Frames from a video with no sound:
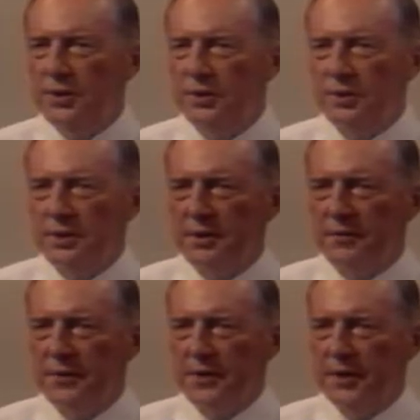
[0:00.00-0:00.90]
sorts of
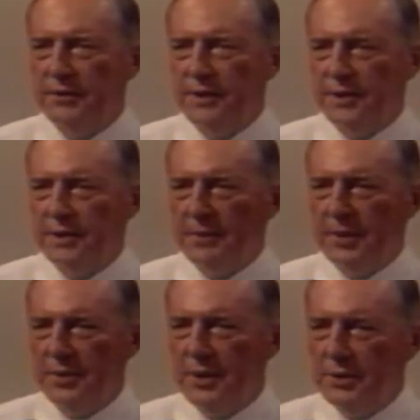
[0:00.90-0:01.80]
theories
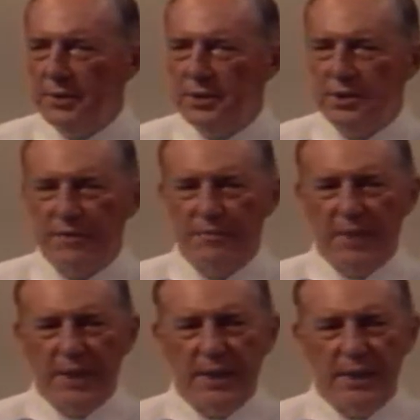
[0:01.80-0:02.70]
about the origin of
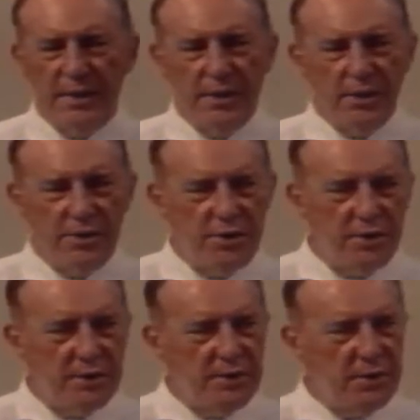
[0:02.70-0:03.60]
man and the
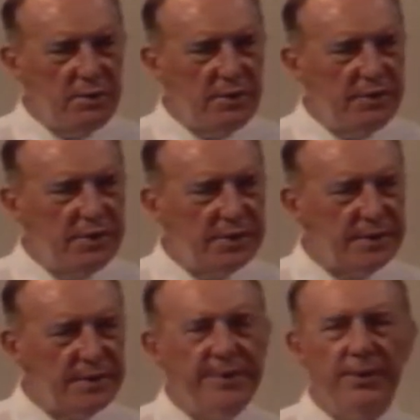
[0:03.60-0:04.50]
origin of the
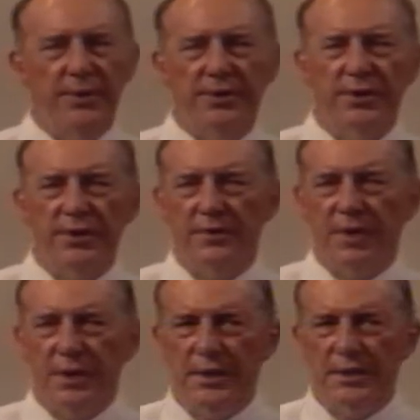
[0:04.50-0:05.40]
universe and all sorts of
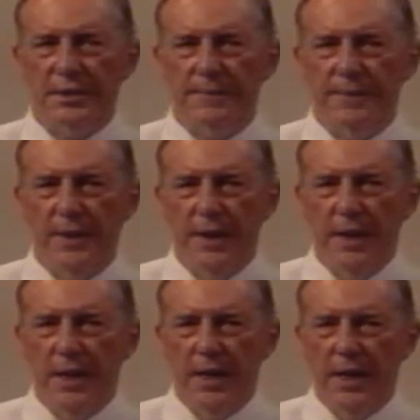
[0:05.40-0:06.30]
things.
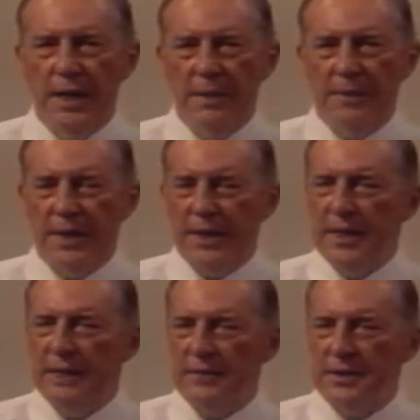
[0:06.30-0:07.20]
But
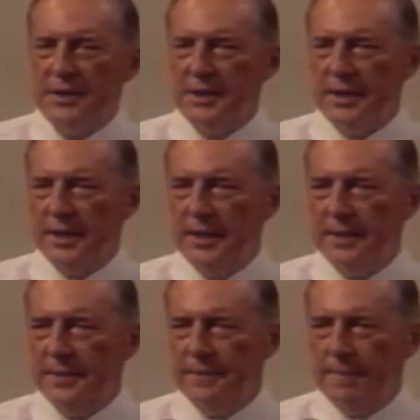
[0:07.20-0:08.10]
I'd have to
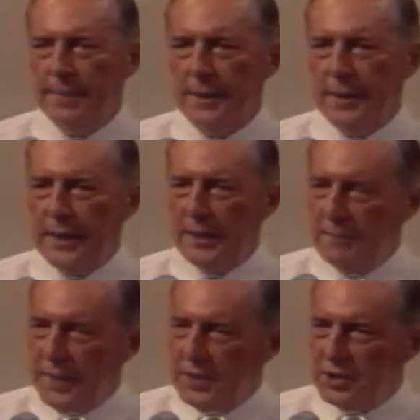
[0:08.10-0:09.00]
say, in
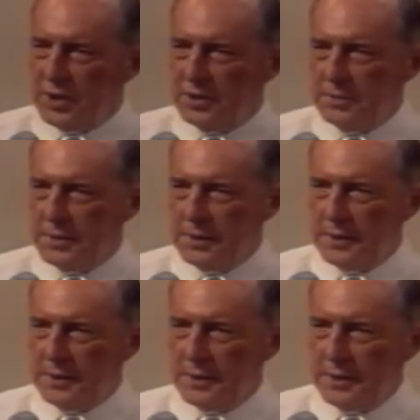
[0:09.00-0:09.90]
my judgment,